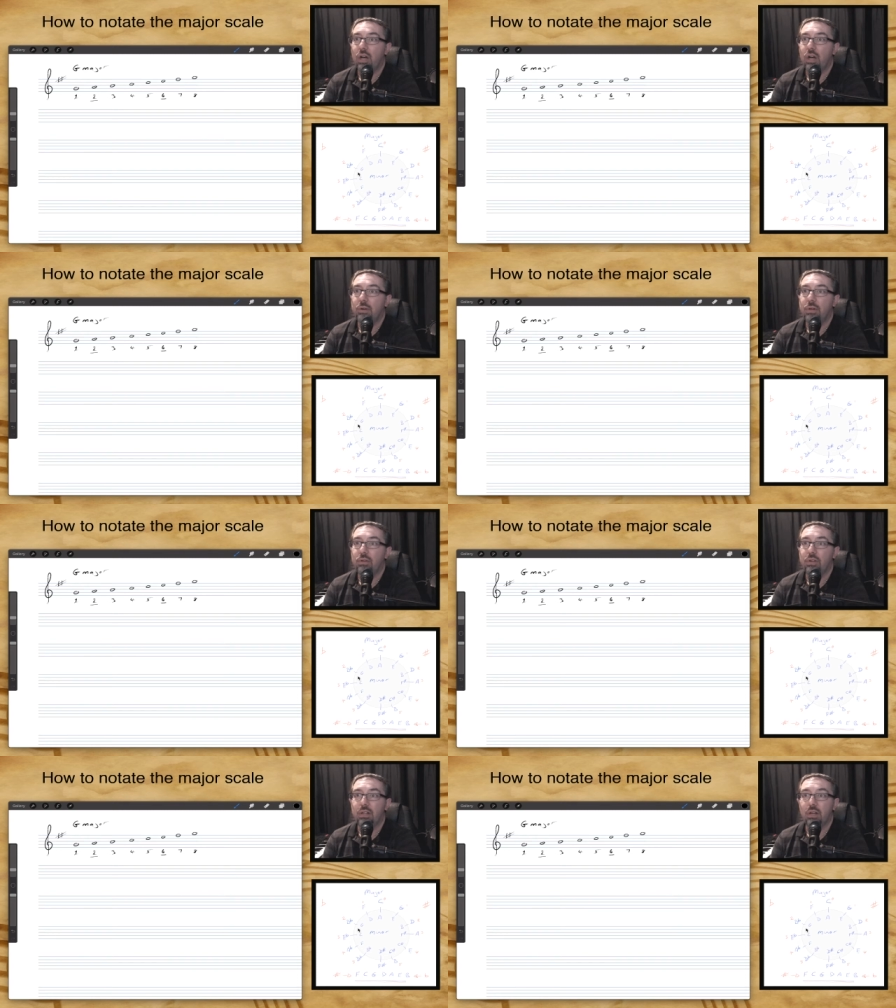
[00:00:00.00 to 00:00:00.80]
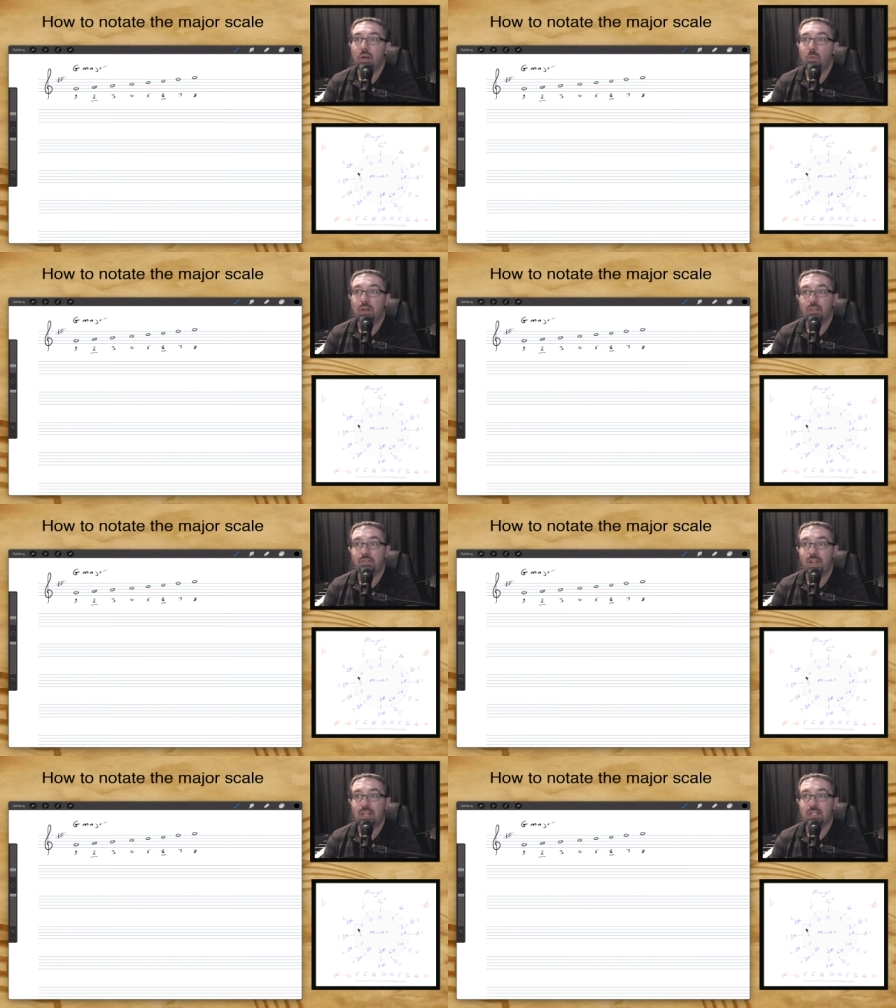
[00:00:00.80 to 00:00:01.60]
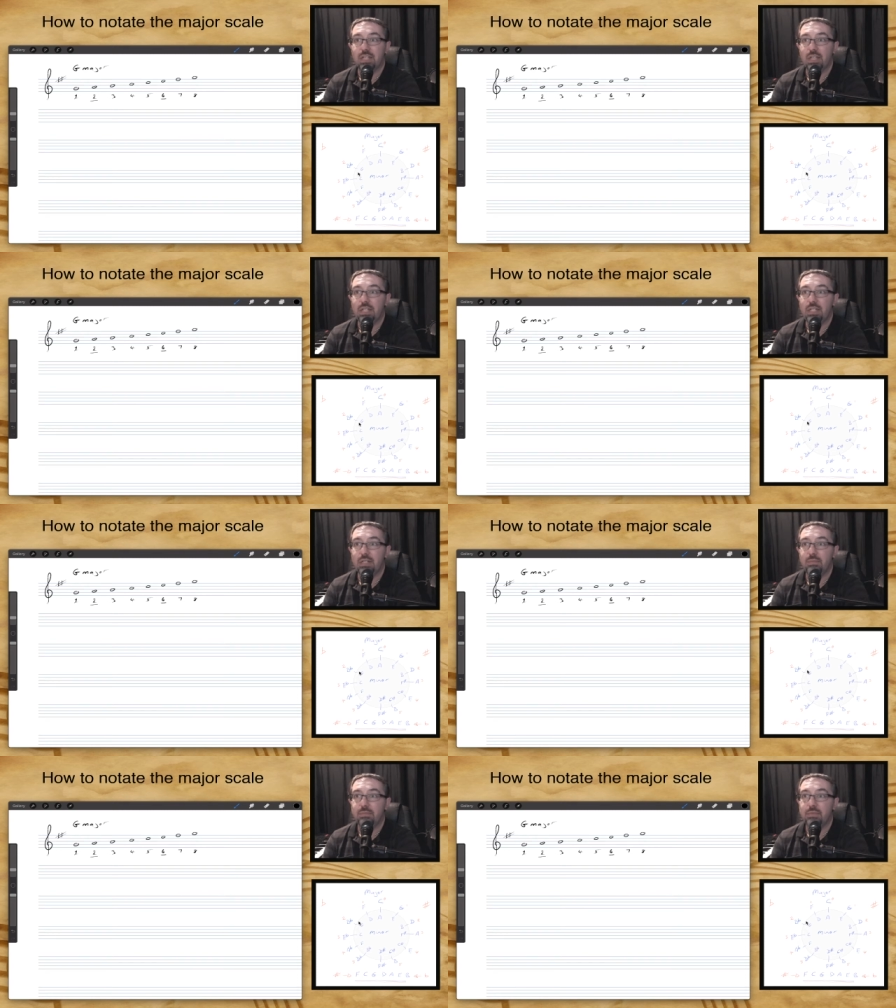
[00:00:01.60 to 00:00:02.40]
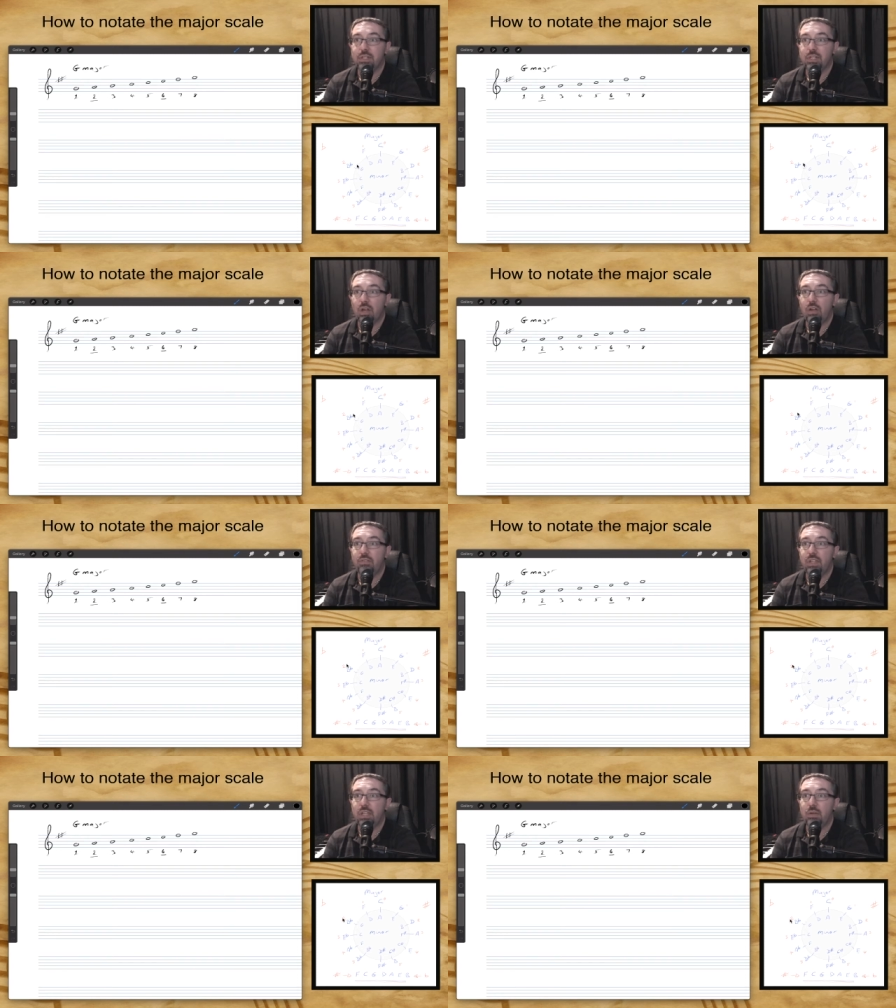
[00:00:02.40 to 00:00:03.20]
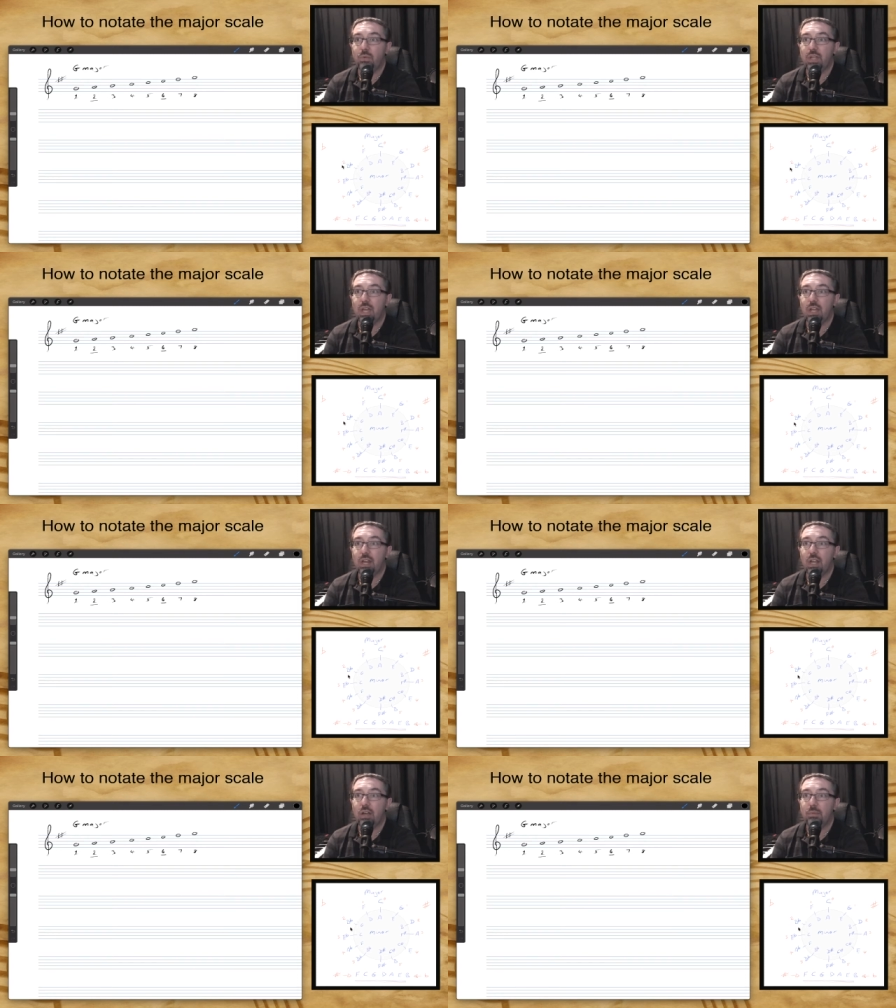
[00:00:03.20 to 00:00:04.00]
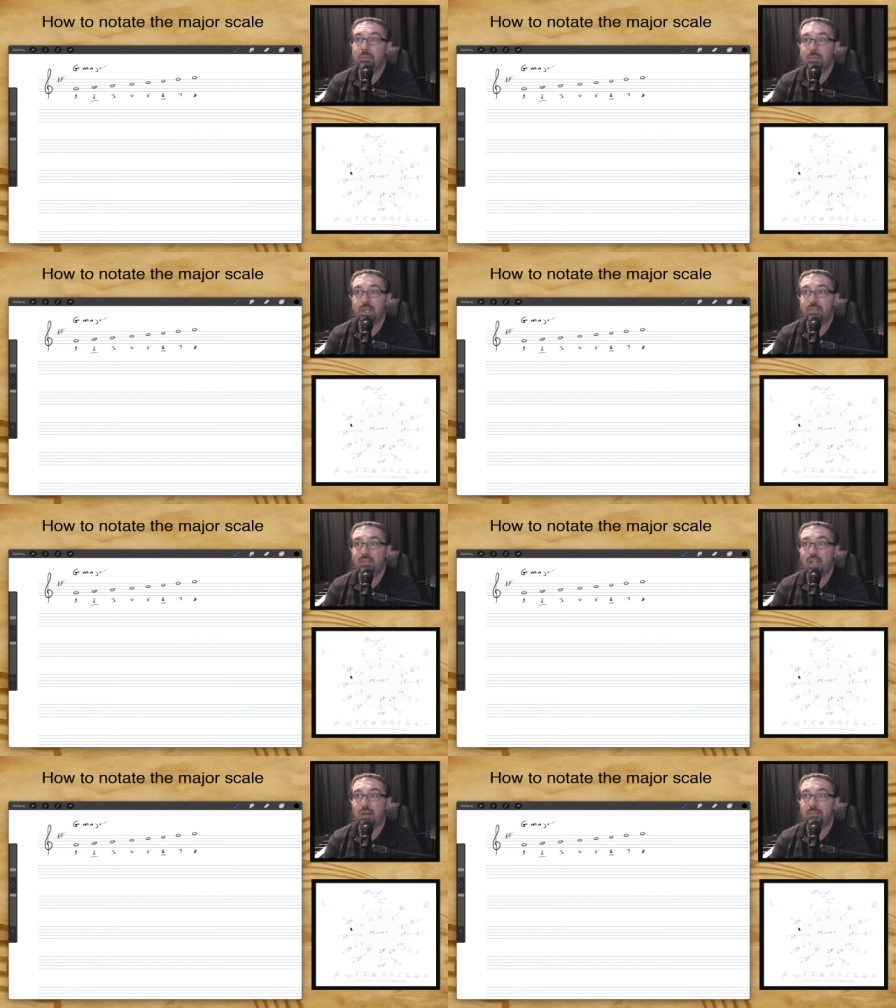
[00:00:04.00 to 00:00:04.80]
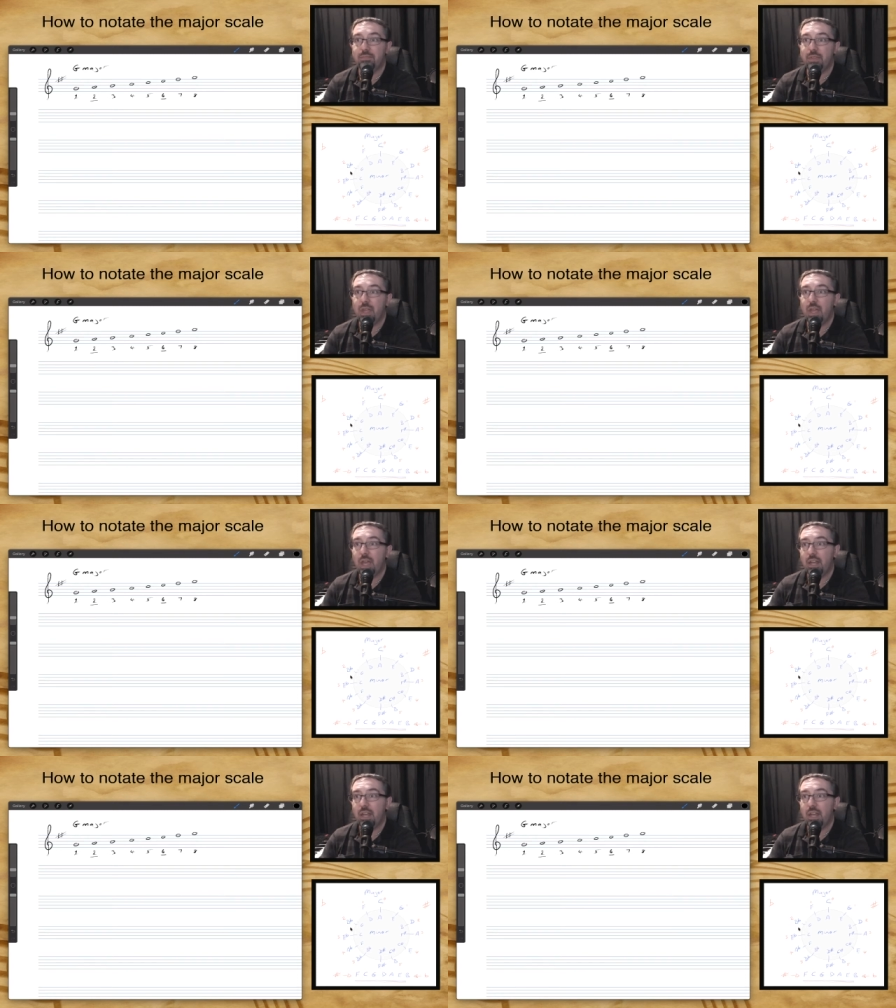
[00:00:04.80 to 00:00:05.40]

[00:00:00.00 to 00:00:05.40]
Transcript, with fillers: I'm going to look at one of the flats keys. So over here we had our B flat, and